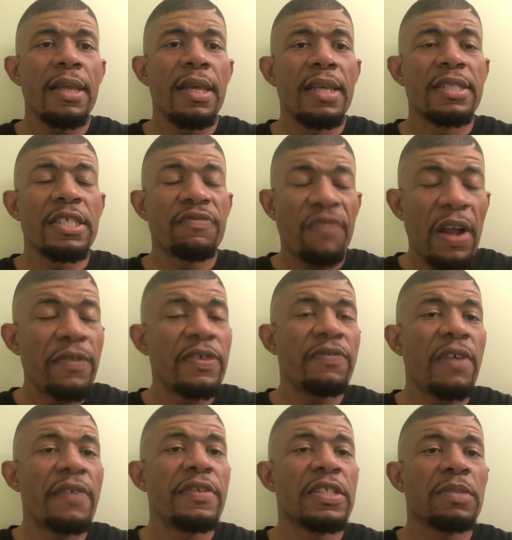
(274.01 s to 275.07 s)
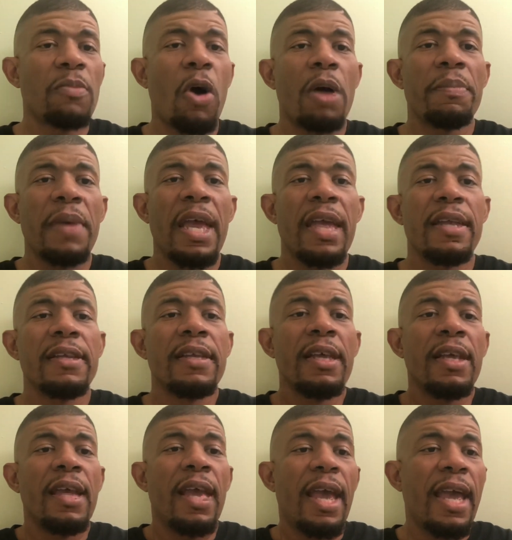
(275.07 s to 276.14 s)
is a very, very smart man.
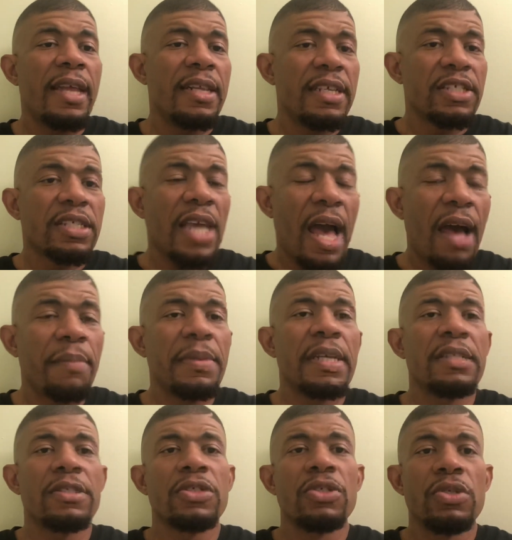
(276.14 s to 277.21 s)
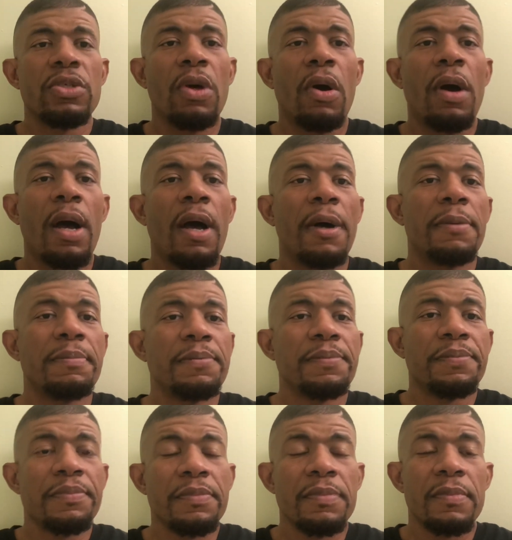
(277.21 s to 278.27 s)
And his comments, you know,
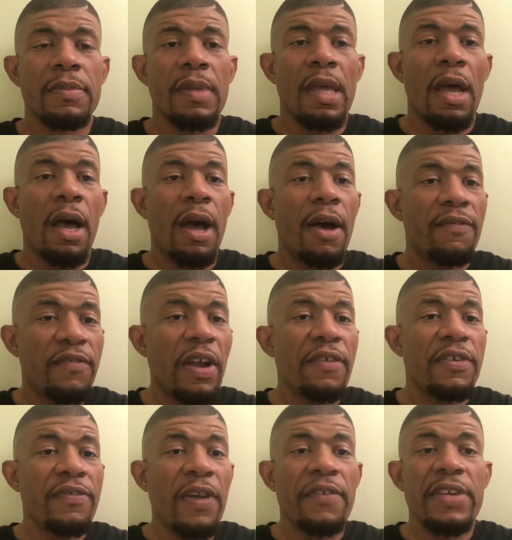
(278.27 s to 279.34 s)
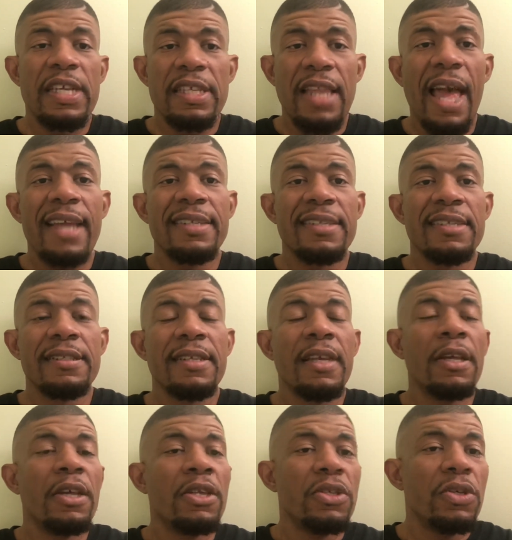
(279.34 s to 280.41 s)
are very, very enlightening.
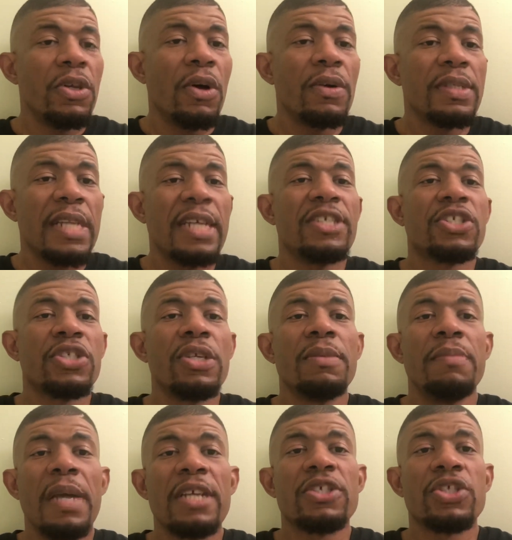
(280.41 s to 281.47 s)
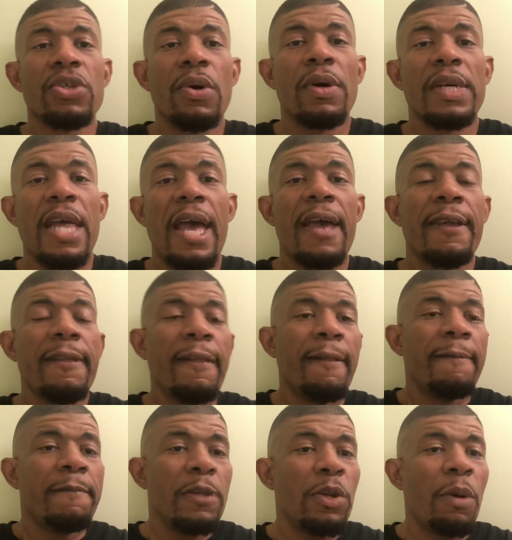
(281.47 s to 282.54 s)
You know, they should make sure that,
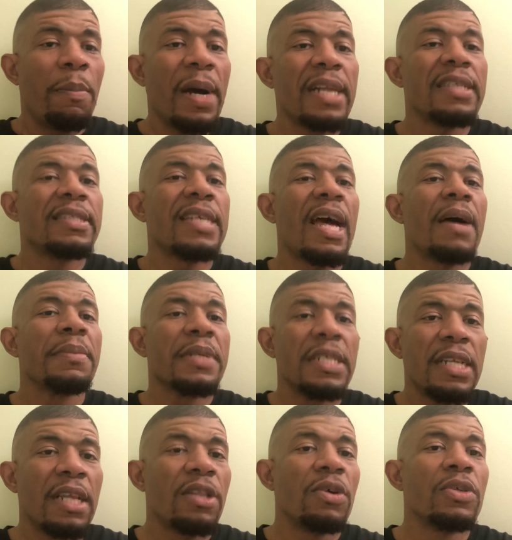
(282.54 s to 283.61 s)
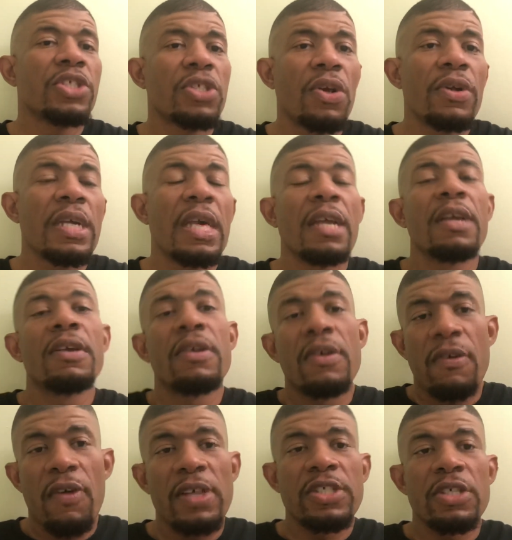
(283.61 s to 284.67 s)
you know, by the time Canelo and Sergey
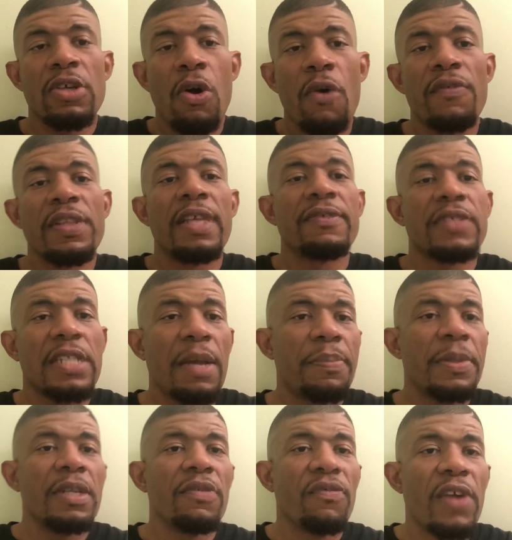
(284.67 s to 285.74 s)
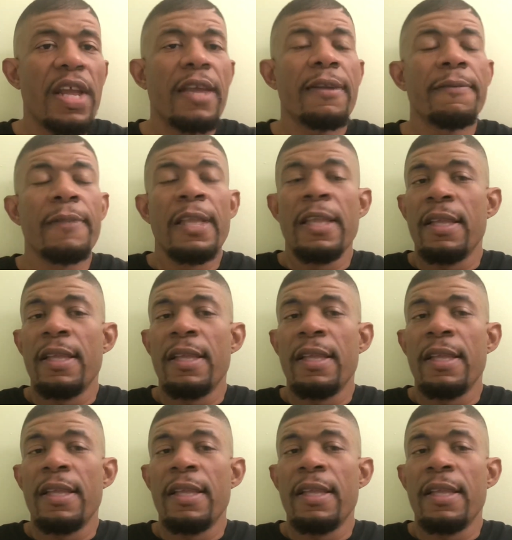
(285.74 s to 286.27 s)
Crusher Kovalev step in the ring,